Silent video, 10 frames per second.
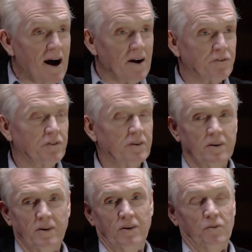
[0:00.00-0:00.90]
us,
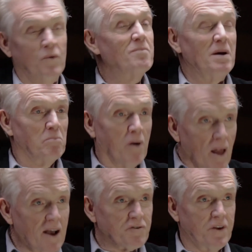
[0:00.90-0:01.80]
we've been
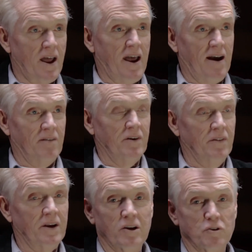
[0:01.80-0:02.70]
blessed to have.
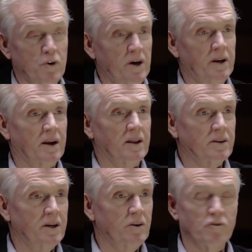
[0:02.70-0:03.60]
And then Katrina
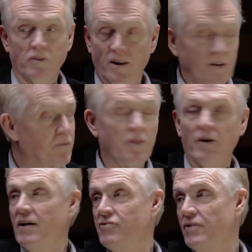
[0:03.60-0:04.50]
continues to live
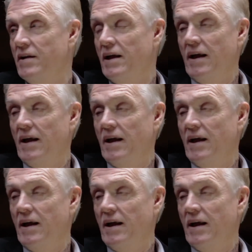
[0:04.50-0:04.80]
with us,